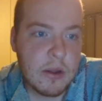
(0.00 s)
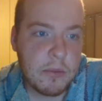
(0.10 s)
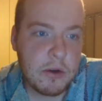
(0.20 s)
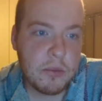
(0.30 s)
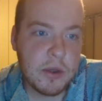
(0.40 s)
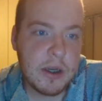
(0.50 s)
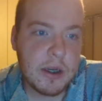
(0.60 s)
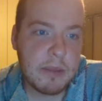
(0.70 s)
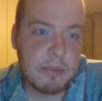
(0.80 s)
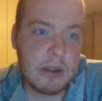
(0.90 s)
The mole went
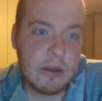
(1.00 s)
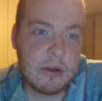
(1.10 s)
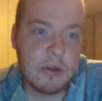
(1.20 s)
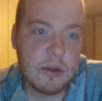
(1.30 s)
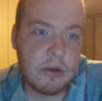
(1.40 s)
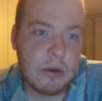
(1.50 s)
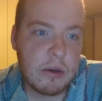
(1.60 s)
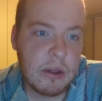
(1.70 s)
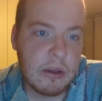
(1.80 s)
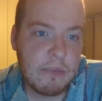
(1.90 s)
up to the
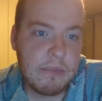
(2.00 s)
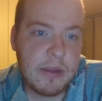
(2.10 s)
hole